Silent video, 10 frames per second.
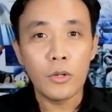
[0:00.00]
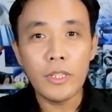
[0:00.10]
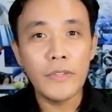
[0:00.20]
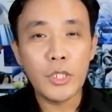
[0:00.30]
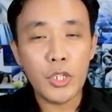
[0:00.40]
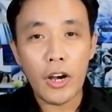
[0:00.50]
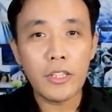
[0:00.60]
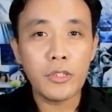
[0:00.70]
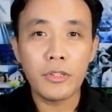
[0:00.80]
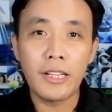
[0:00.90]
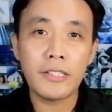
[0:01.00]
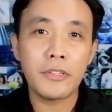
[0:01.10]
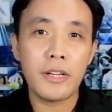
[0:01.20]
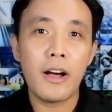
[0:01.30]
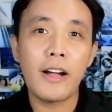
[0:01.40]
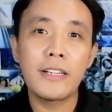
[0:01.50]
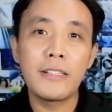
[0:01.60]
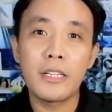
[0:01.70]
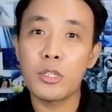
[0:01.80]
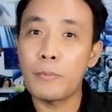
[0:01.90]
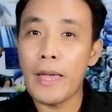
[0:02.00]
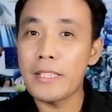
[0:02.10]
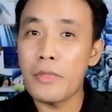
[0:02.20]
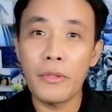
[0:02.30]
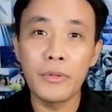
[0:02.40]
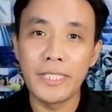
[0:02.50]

or even charge your electric car as you pass through it.